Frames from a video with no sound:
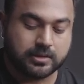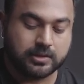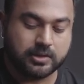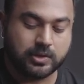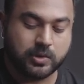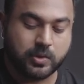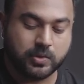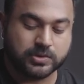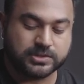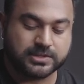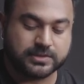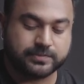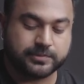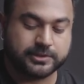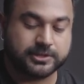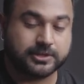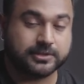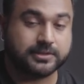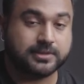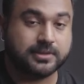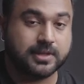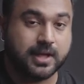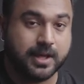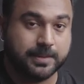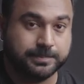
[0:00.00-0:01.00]
Close it with
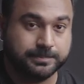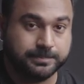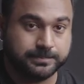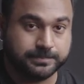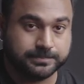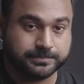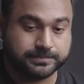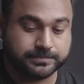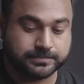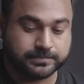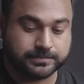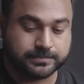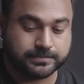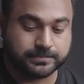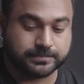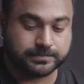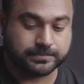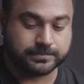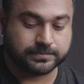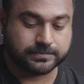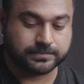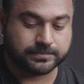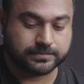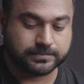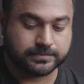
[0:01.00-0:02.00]
your thumb.
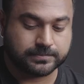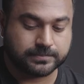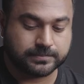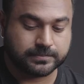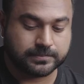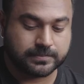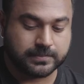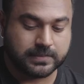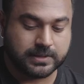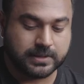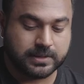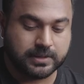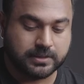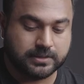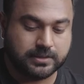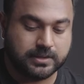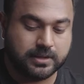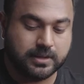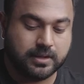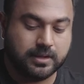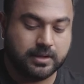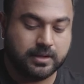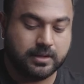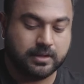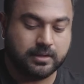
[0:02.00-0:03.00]

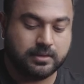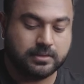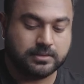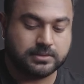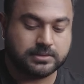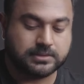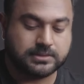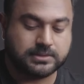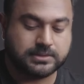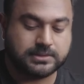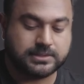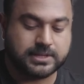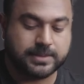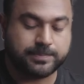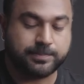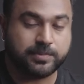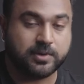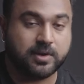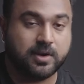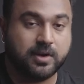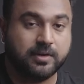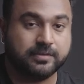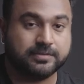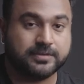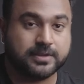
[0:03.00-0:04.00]
The tip
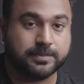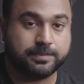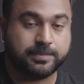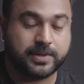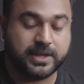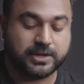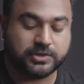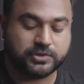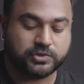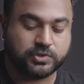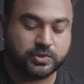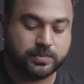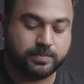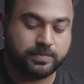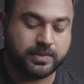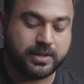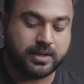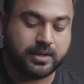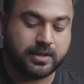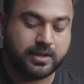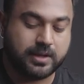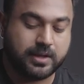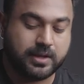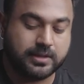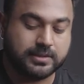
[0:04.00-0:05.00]
of the pick should
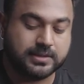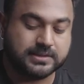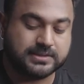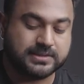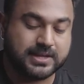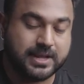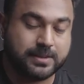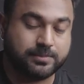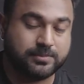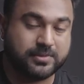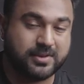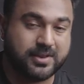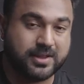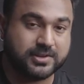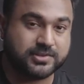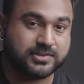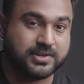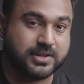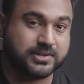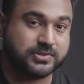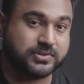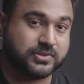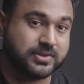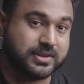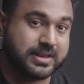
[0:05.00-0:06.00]
be in the same
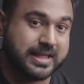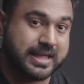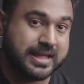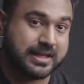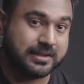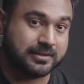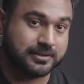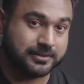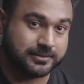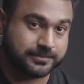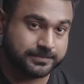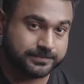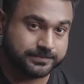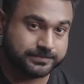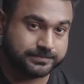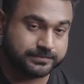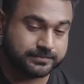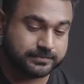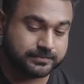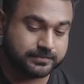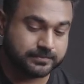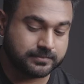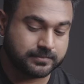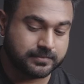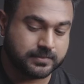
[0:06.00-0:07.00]
direction as your nail.
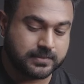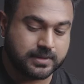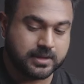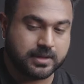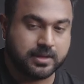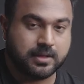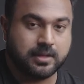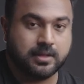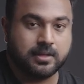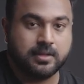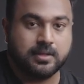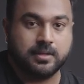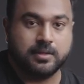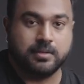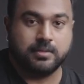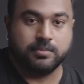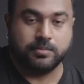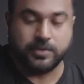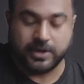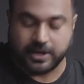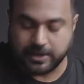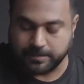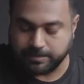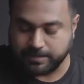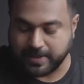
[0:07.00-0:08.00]

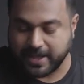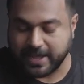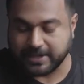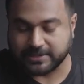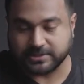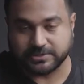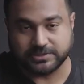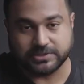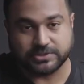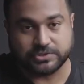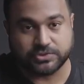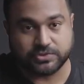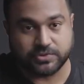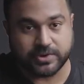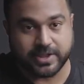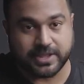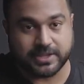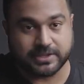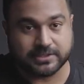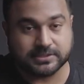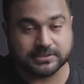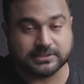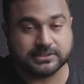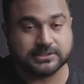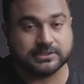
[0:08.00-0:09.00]
Bring it back to the
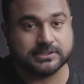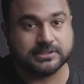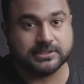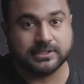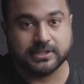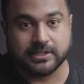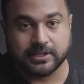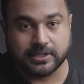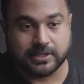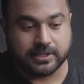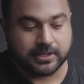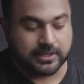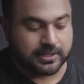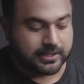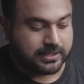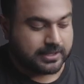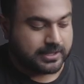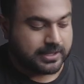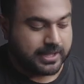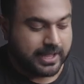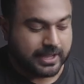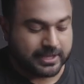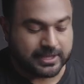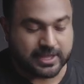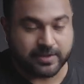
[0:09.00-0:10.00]
strings
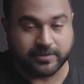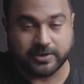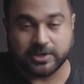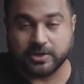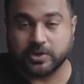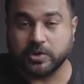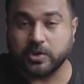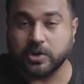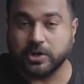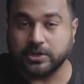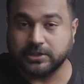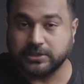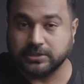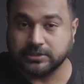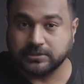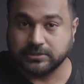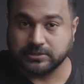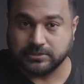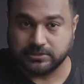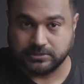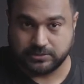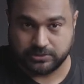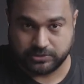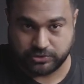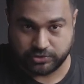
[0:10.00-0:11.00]
and give it a good
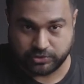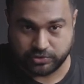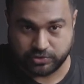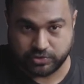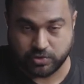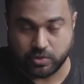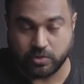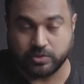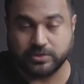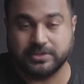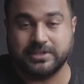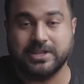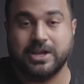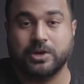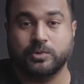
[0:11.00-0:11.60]
stroke